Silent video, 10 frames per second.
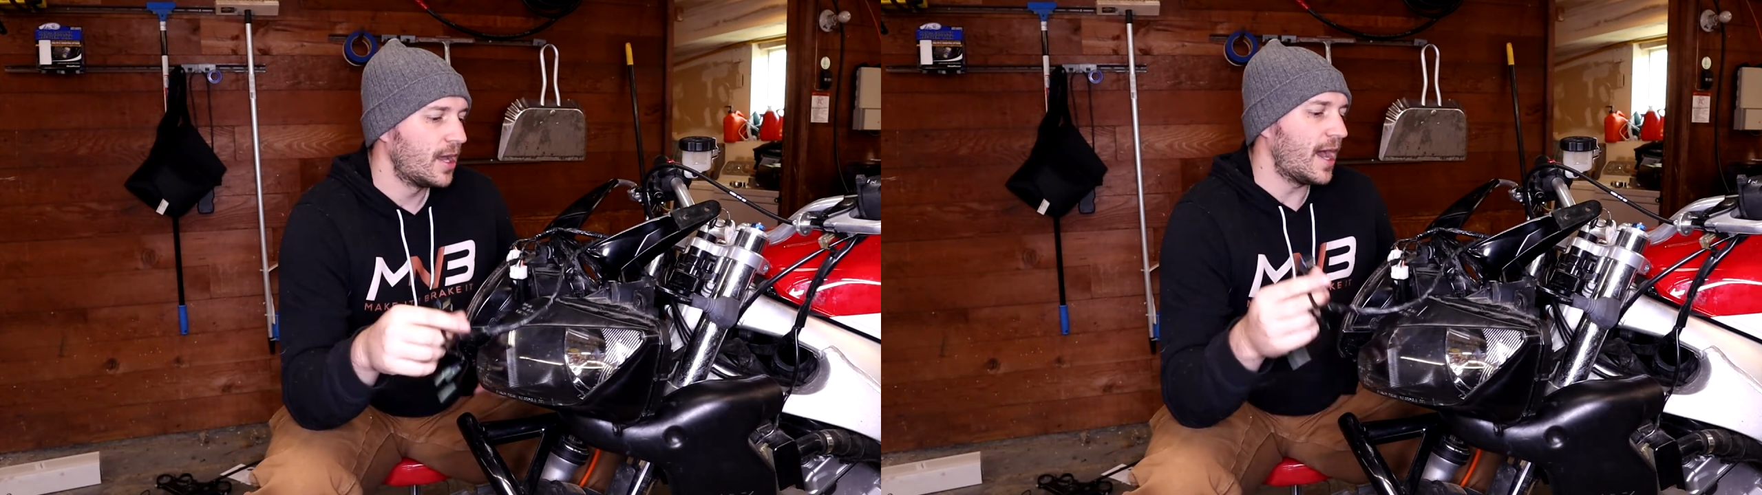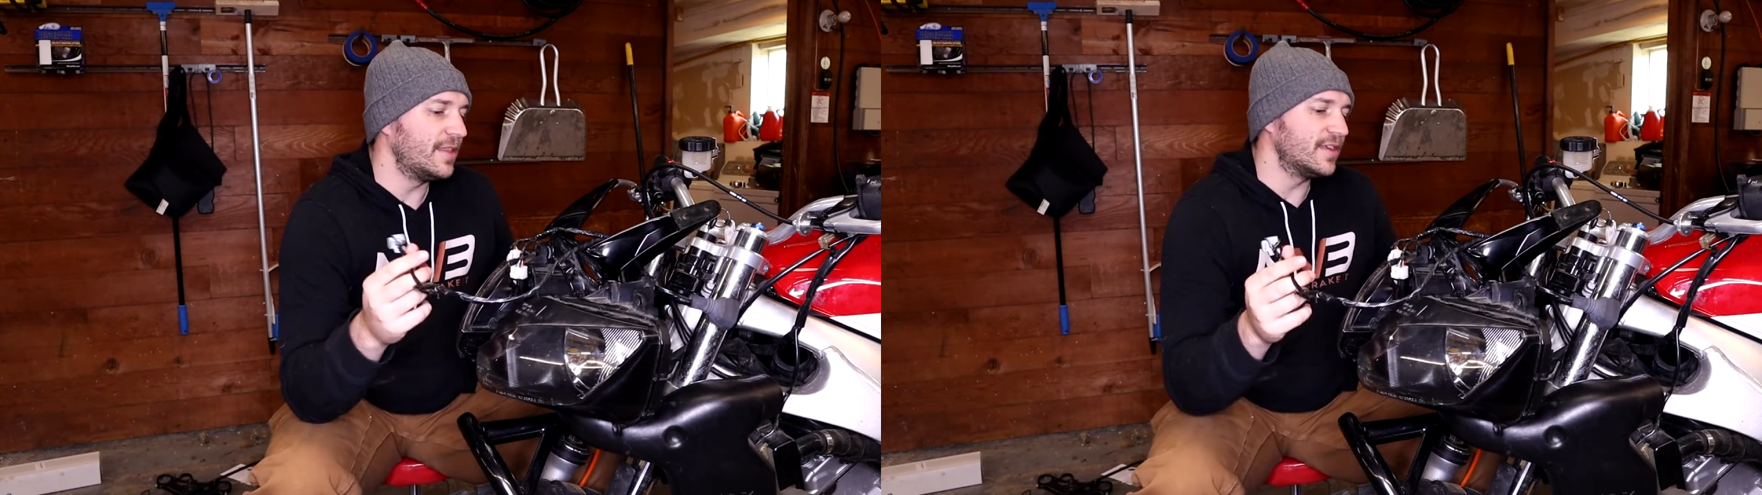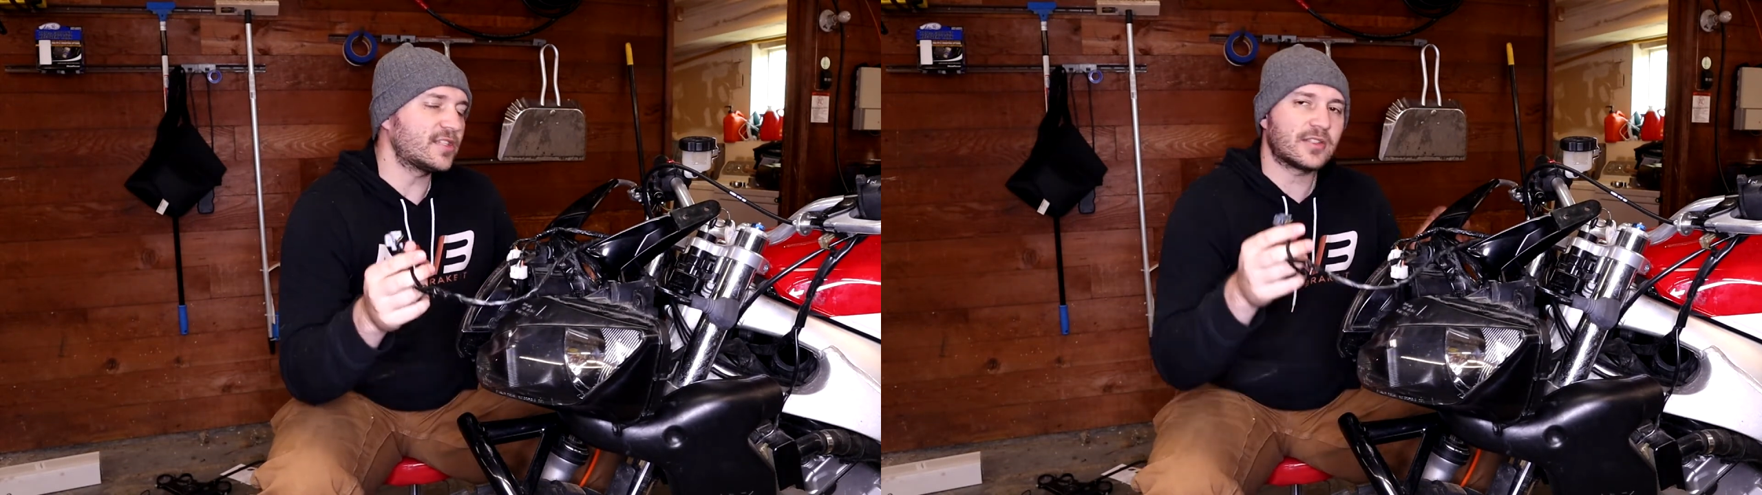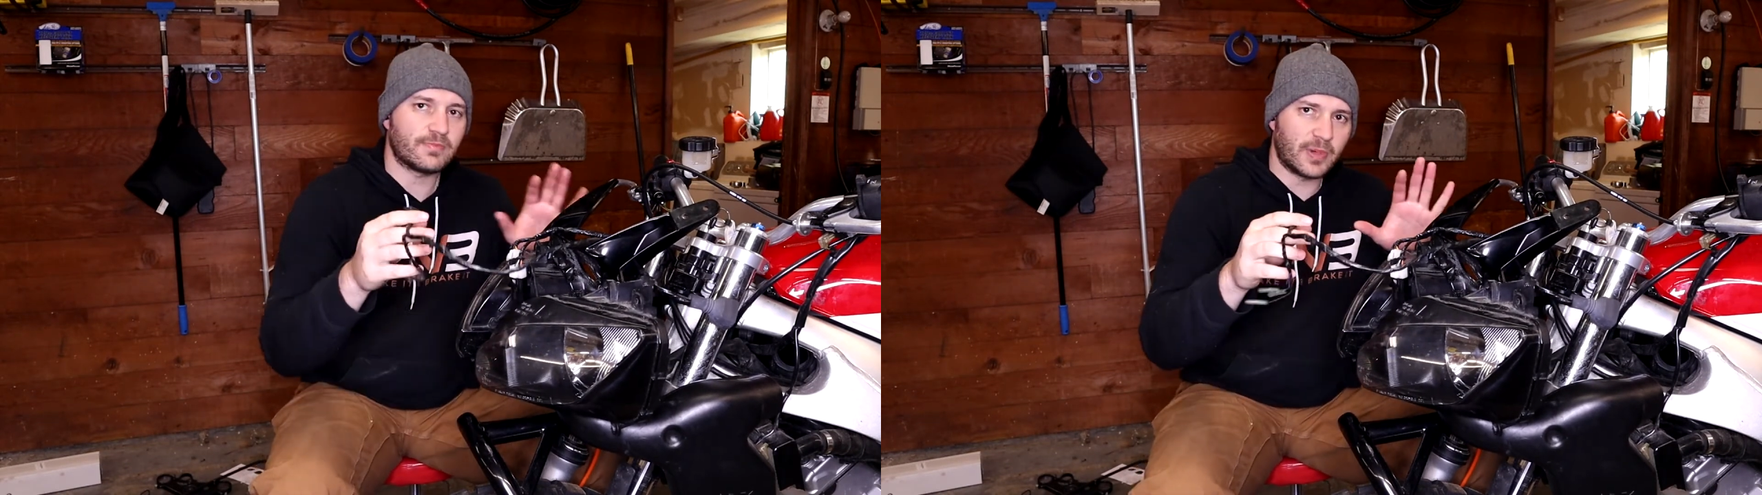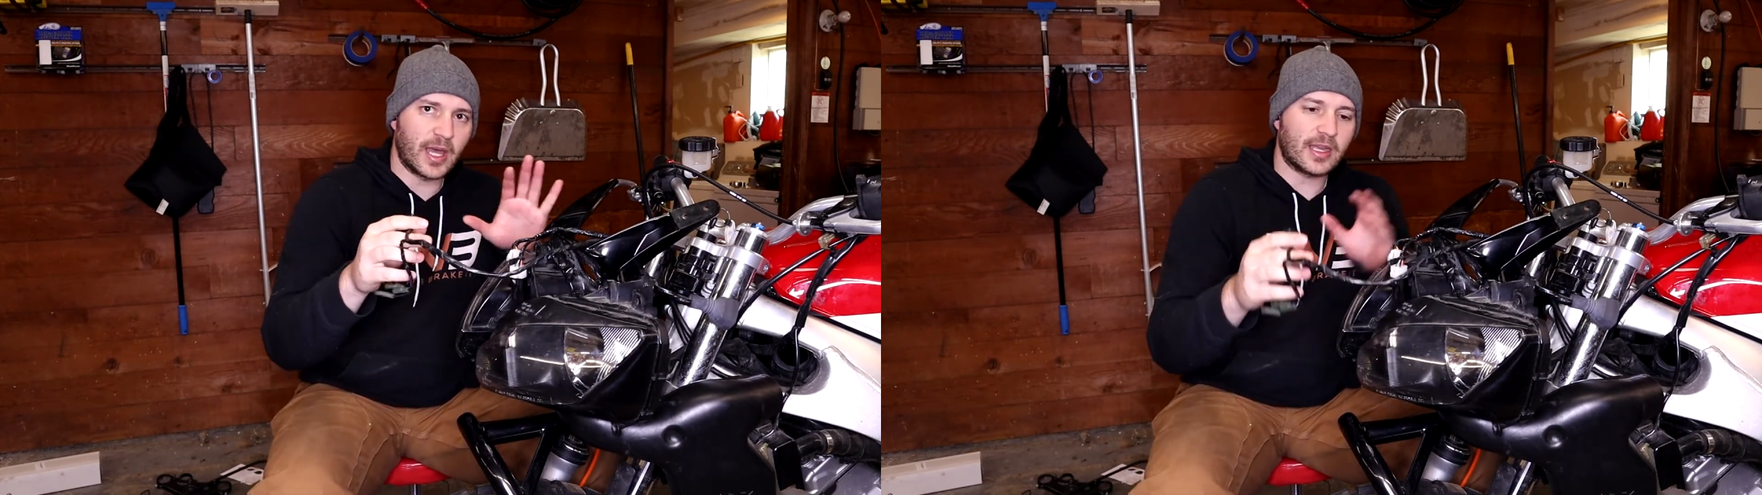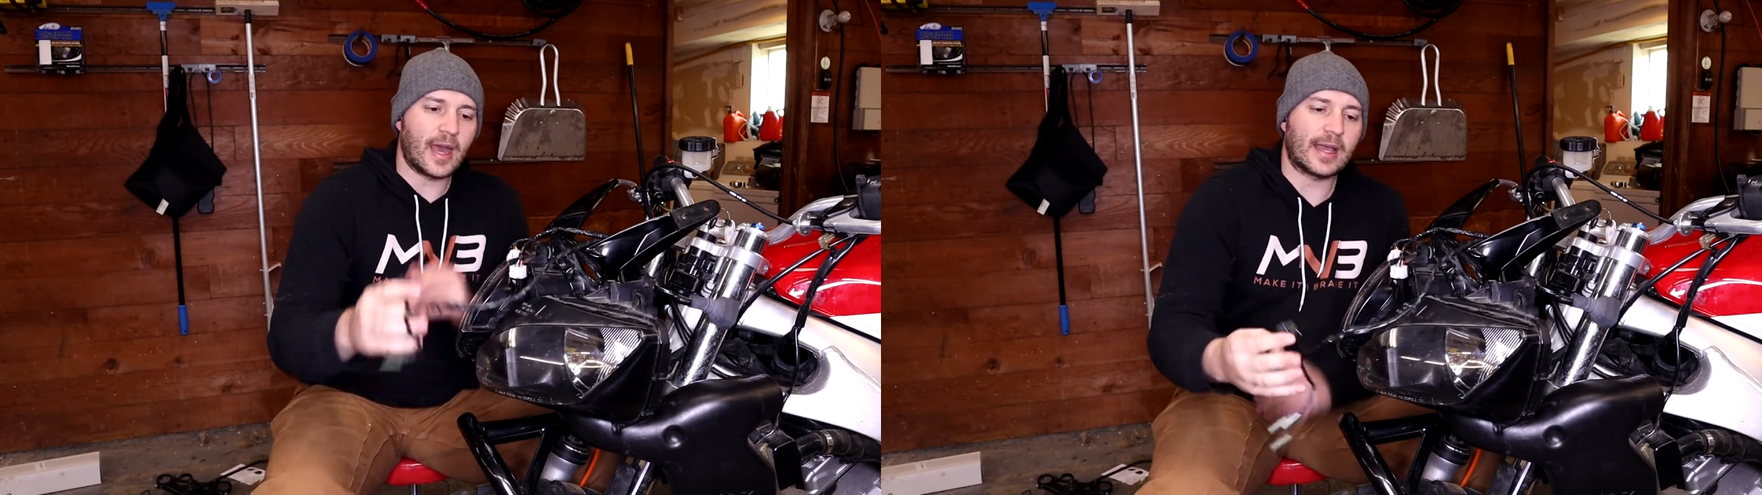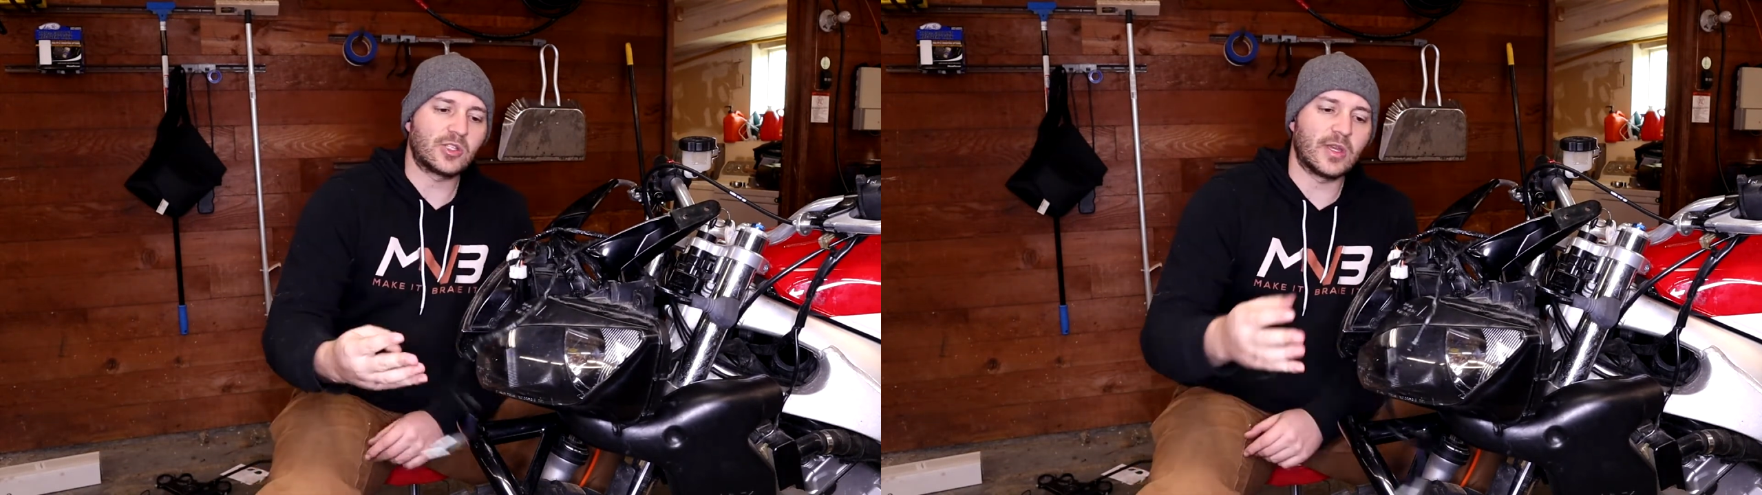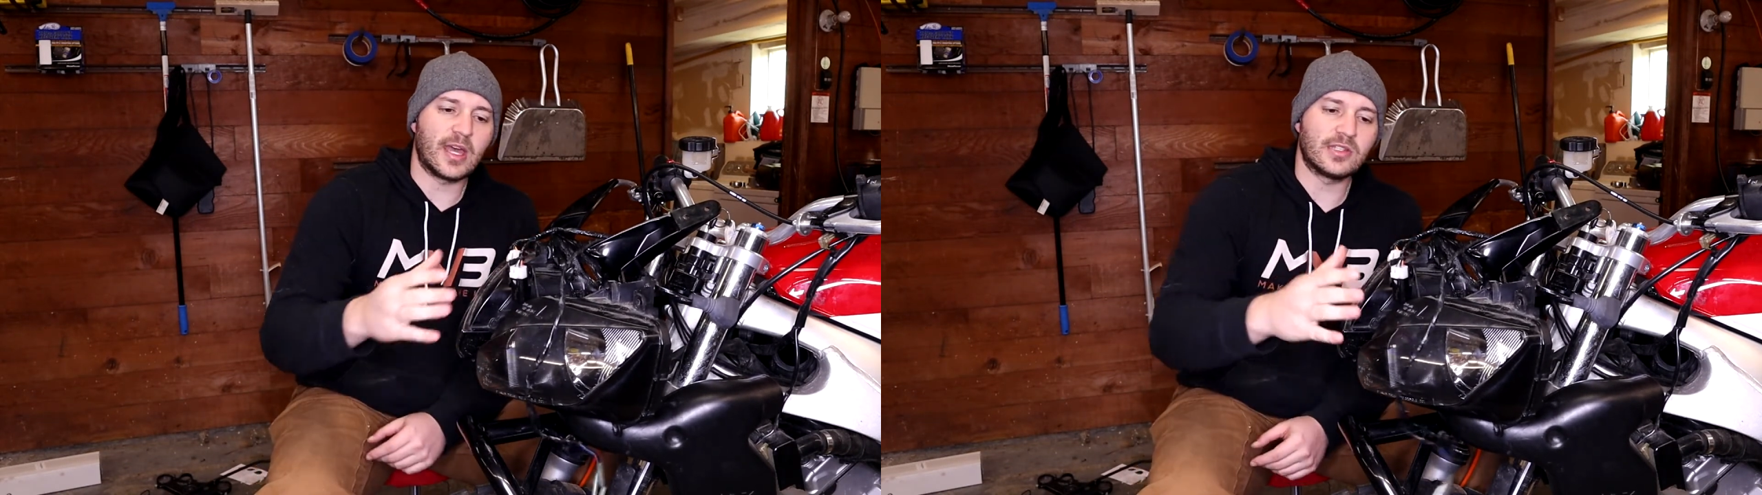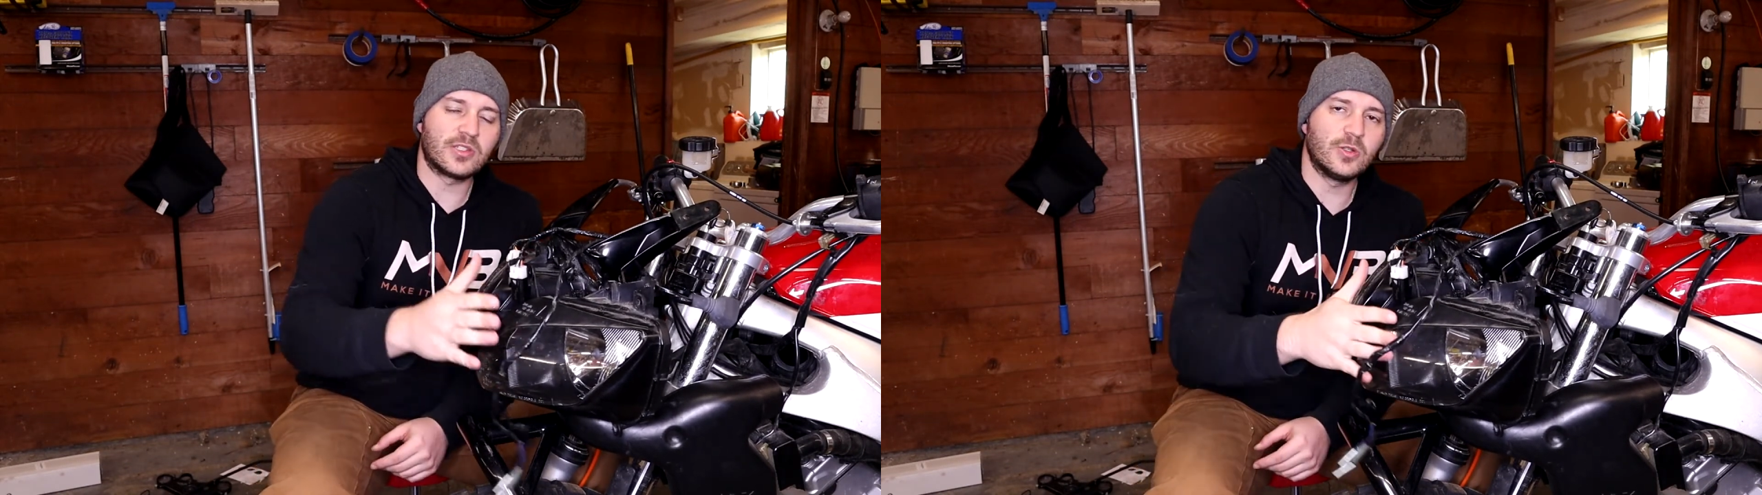And this bike actually has